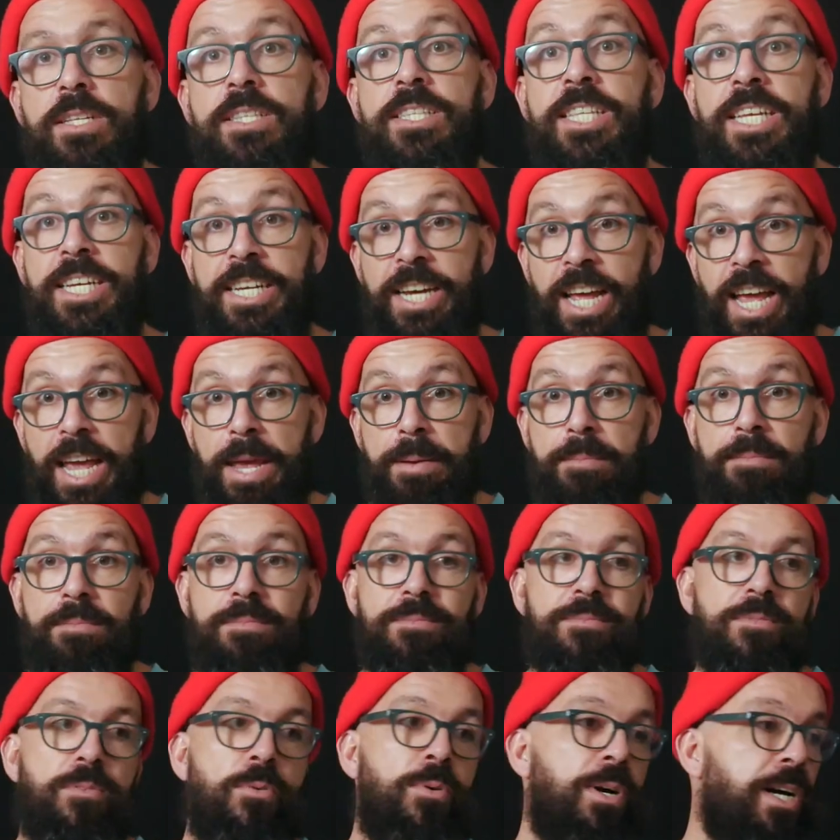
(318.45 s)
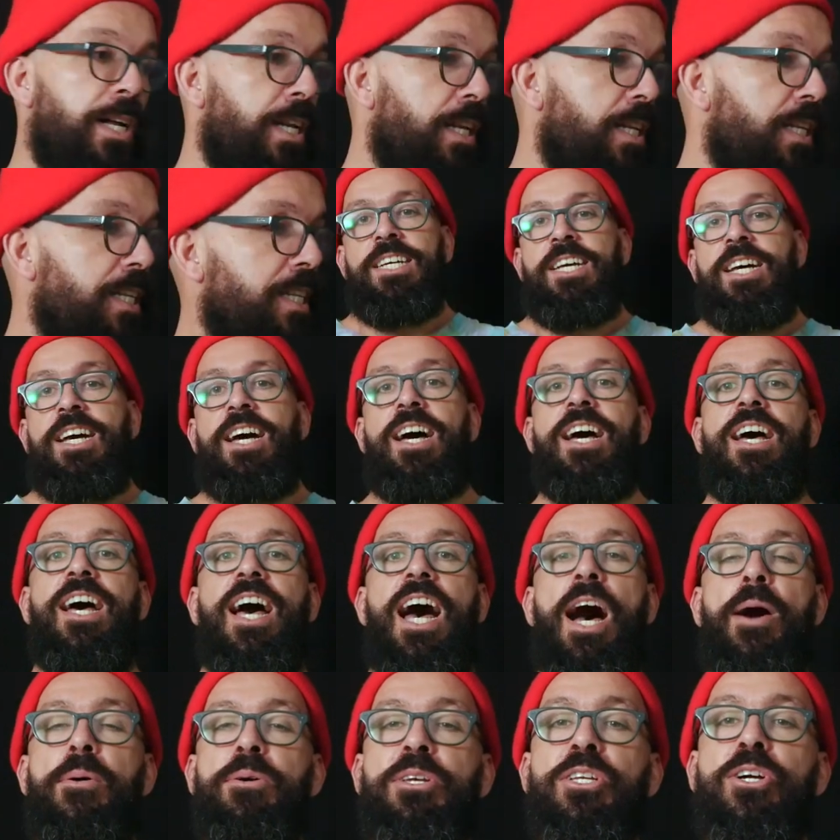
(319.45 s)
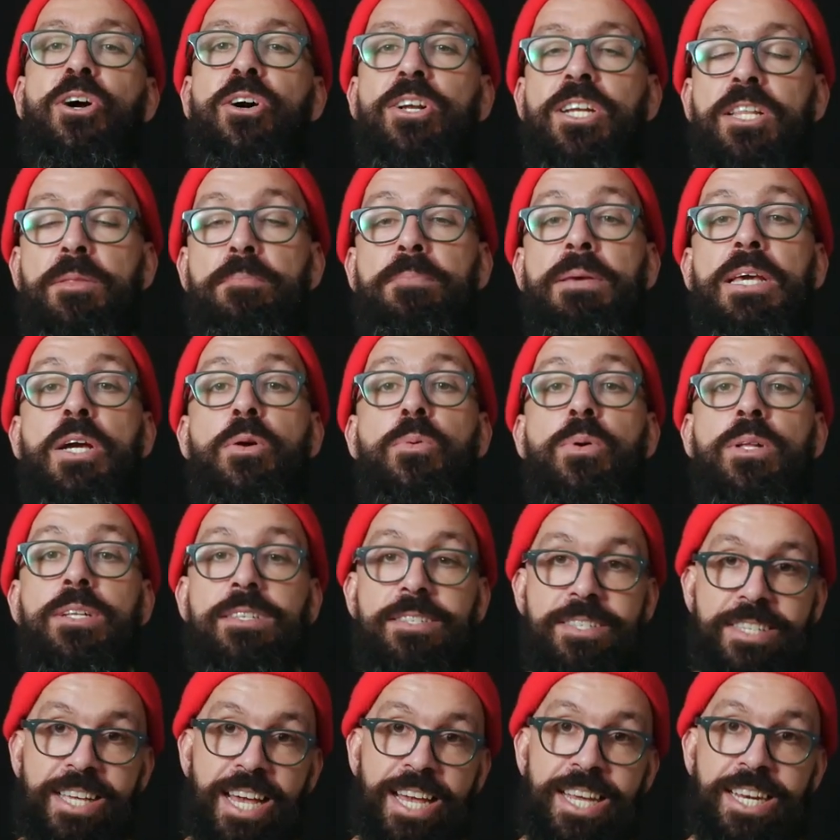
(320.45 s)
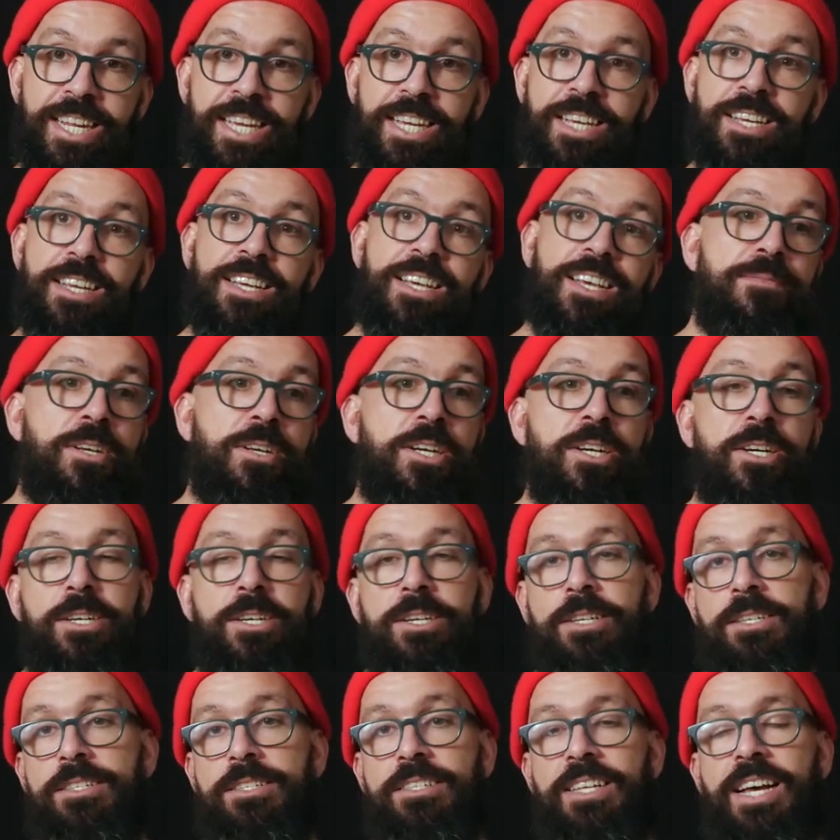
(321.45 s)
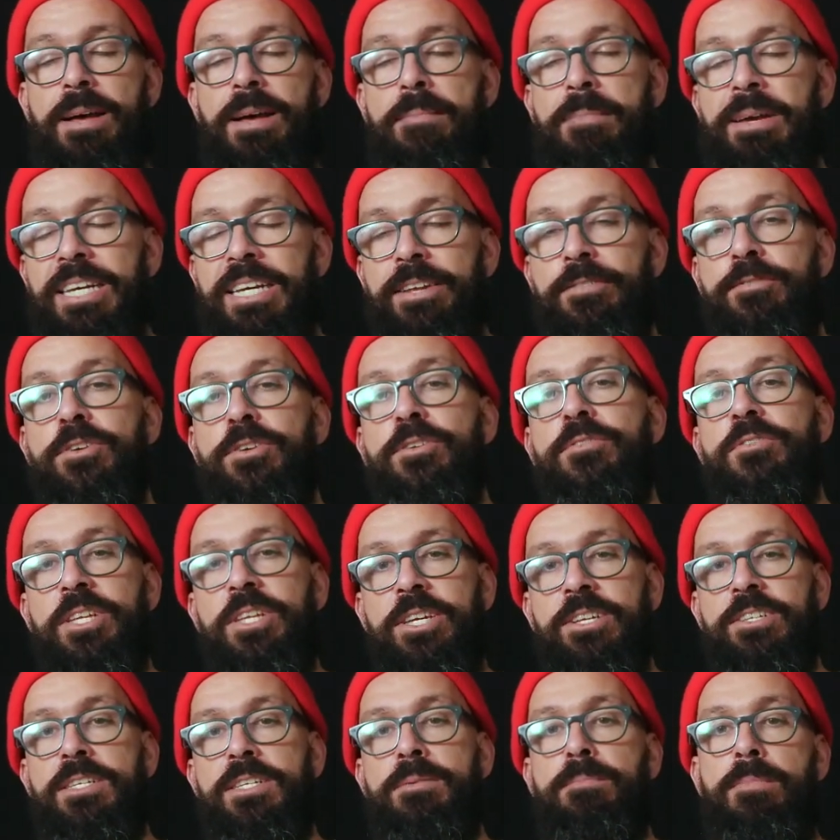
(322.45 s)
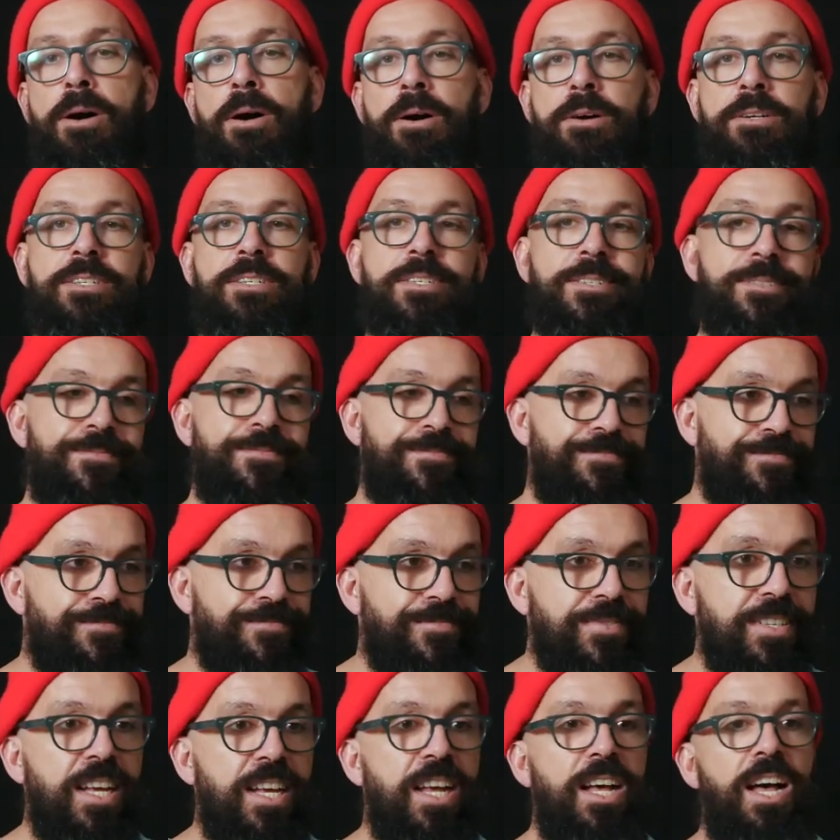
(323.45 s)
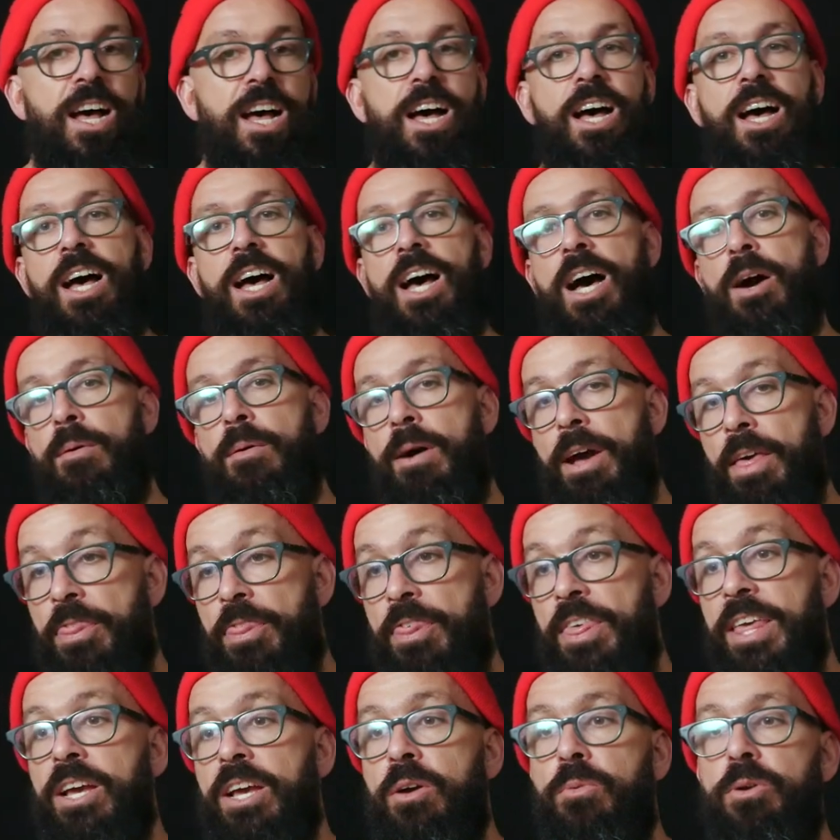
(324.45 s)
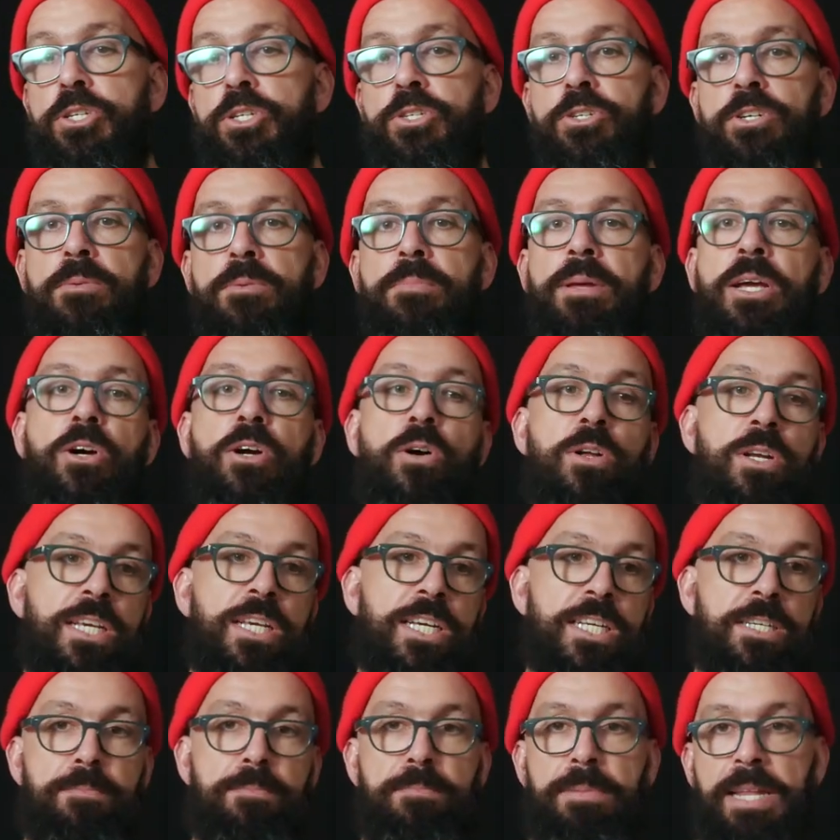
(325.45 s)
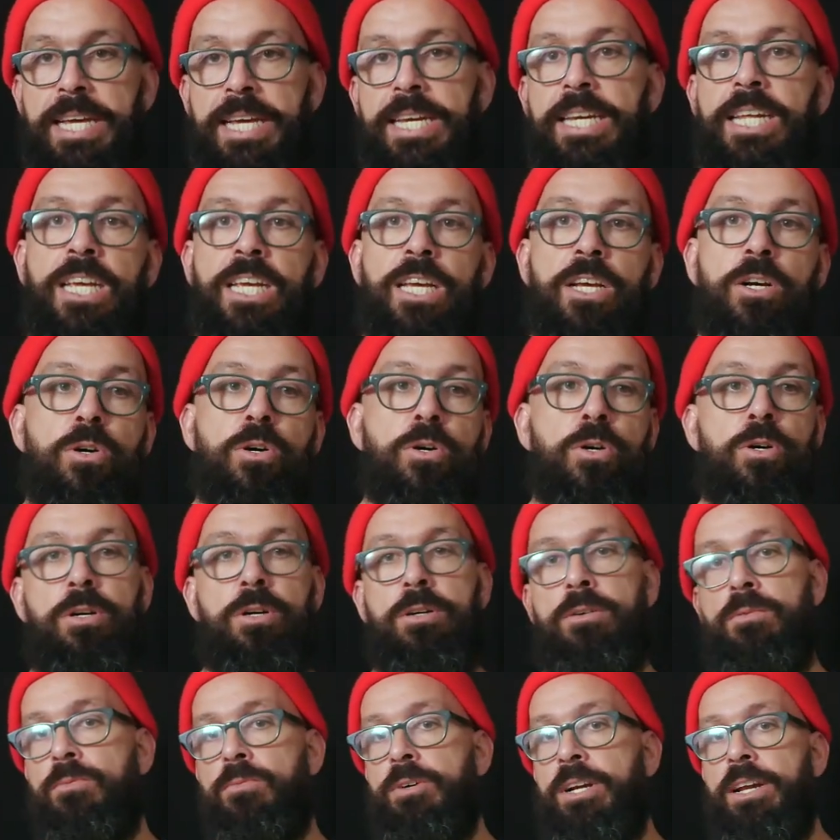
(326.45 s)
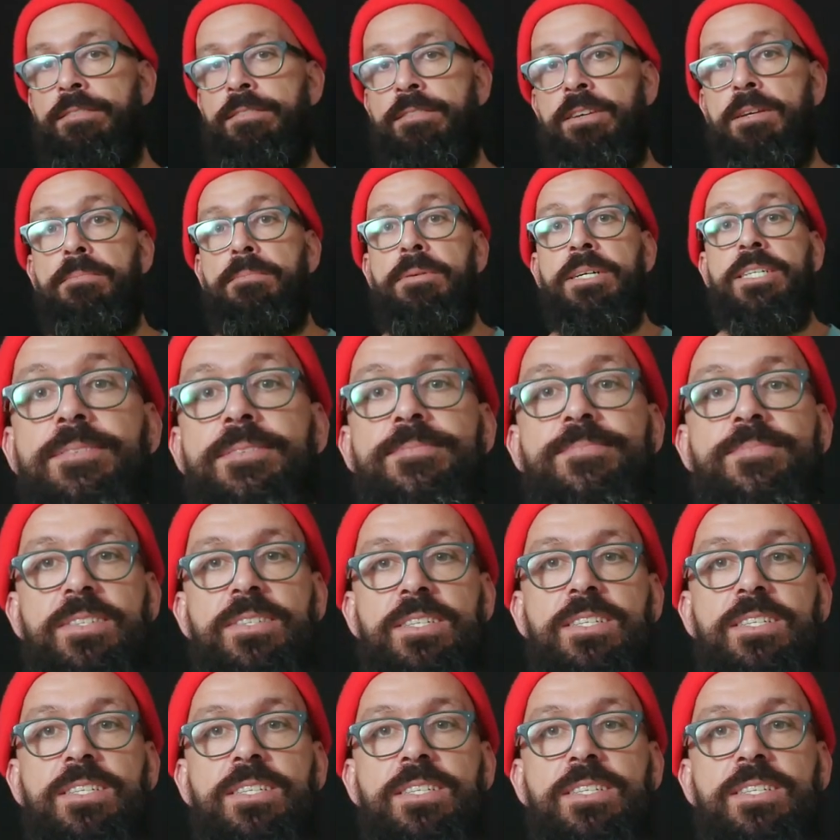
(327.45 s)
The name? Well, I would call it Big Wheel Skating, because I made a few videos about how I think we shouldn't be calling it blading or whatever, but